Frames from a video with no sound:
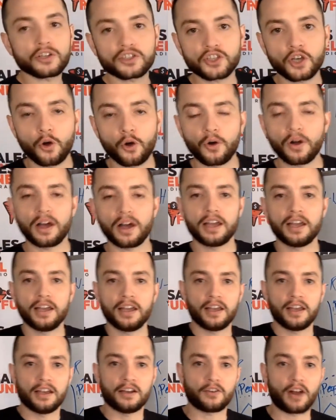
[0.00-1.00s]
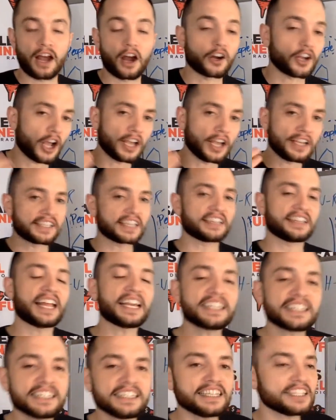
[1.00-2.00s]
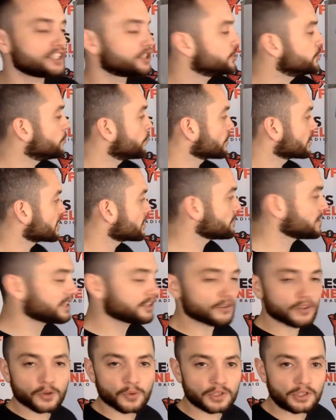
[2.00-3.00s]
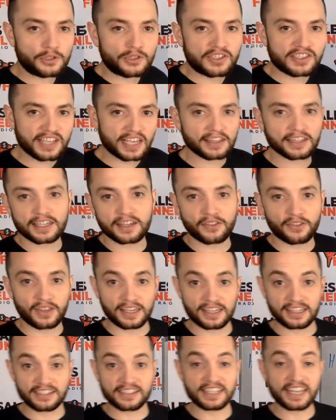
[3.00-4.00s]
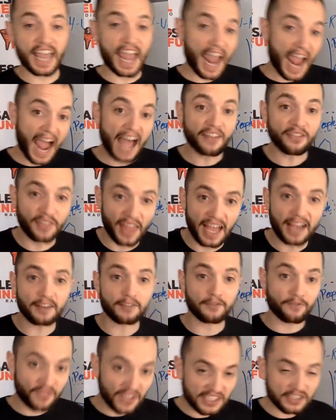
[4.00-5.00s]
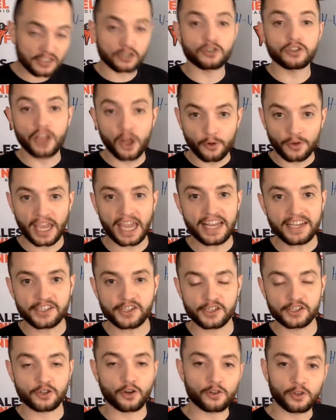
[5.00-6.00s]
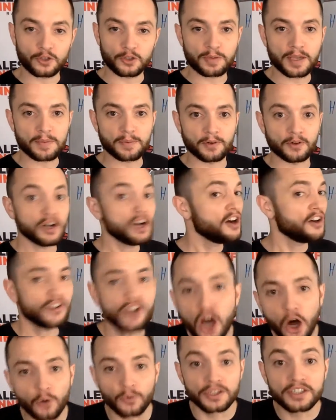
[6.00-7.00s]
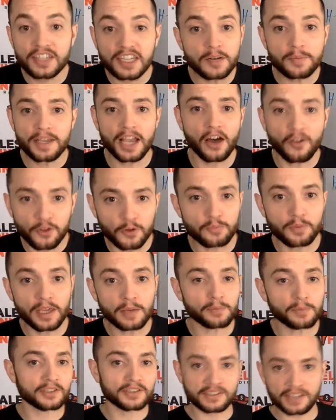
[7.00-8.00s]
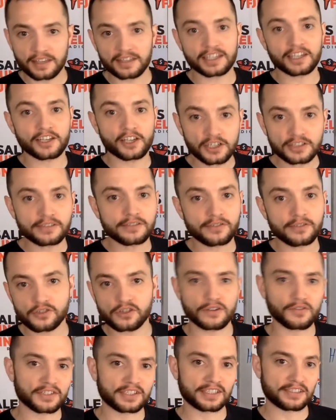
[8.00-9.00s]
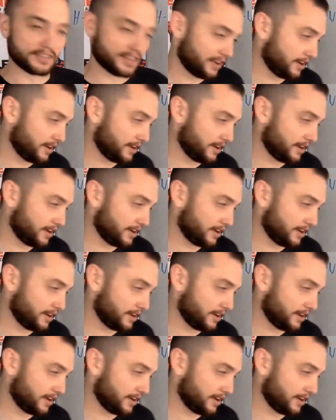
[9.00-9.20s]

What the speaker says: What also, right, is it likely that you are going to be the only one who's selling things at that physical location to all those people? No, there's going to be other people selling goods and